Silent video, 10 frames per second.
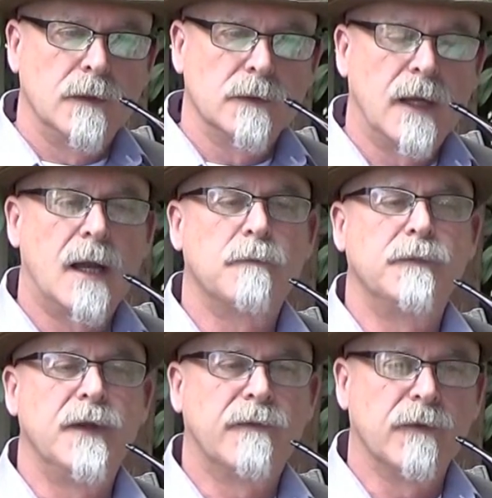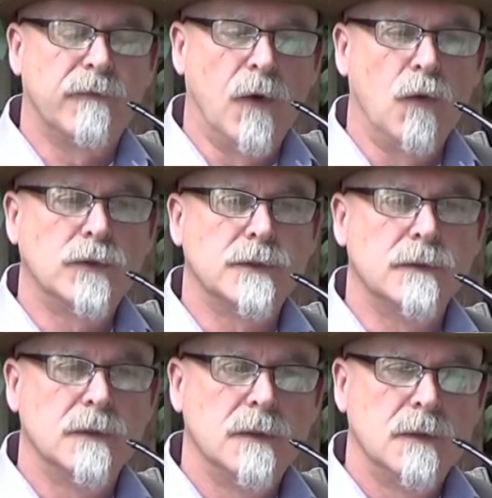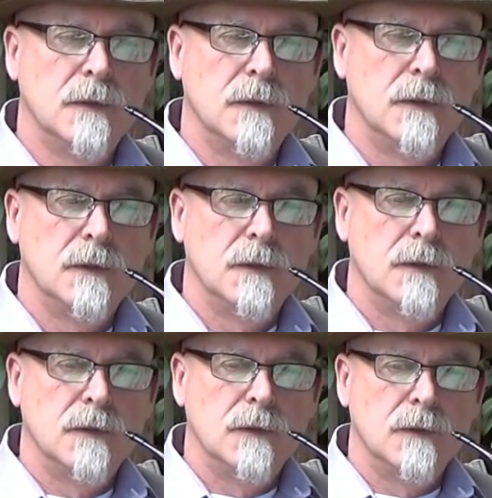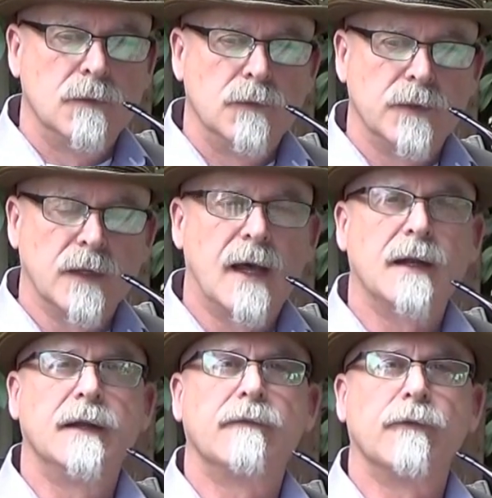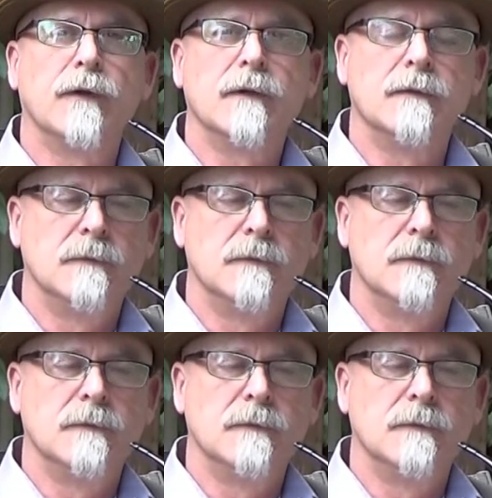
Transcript: a lot of different folks with a lot of different